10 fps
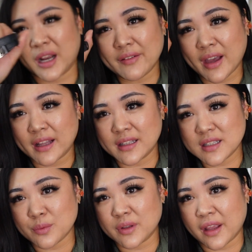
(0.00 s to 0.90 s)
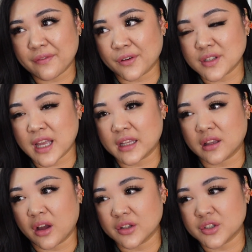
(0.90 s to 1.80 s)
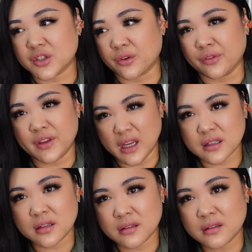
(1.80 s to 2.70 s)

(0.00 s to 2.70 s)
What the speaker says: I've had this when they first had launched graphite.